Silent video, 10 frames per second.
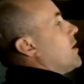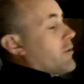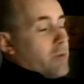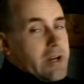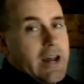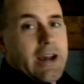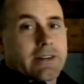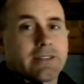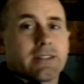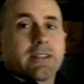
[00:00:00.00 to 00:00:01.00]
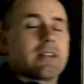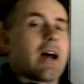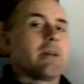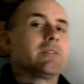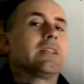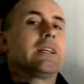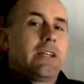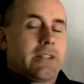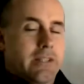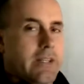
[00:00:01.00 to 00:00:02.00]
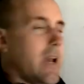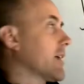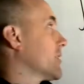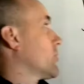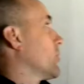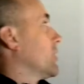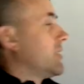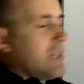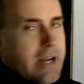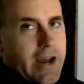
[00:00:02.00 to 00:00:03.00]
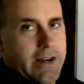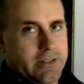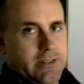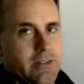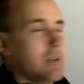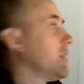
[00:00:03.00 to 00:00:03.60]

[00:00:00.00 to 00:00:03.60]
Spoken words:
Three x times e to the x squared dx.